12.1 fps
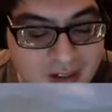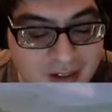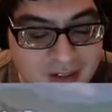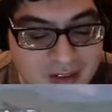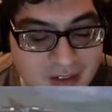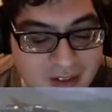
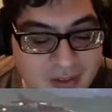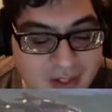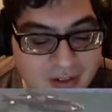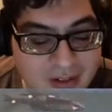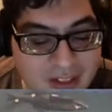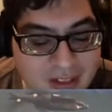Also, I love
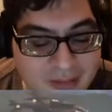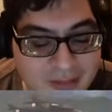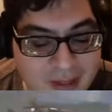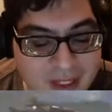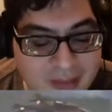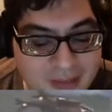how, like,
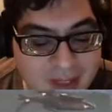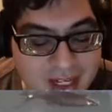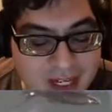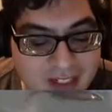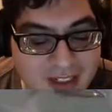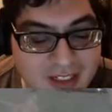my
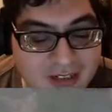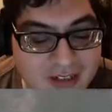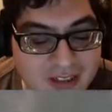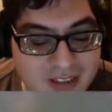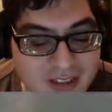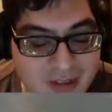hand here
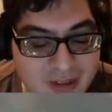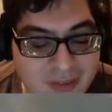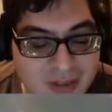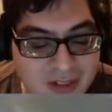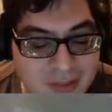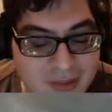is in 30
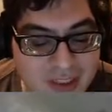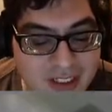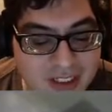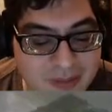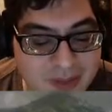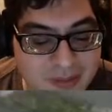frames per
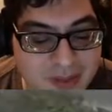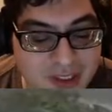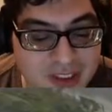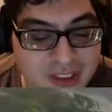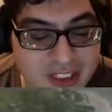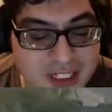second, but the
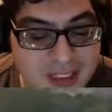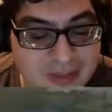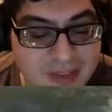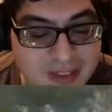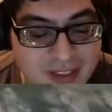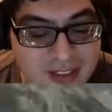rest of the
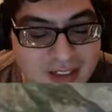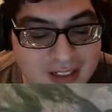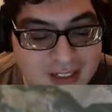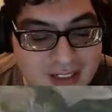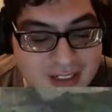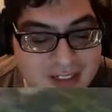game
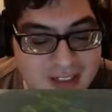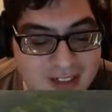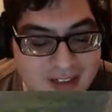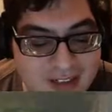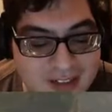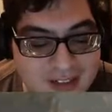
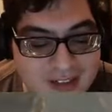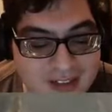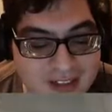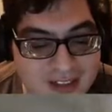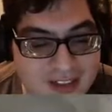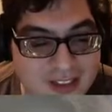is
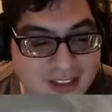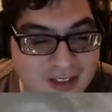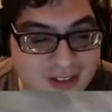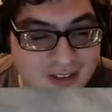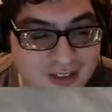60.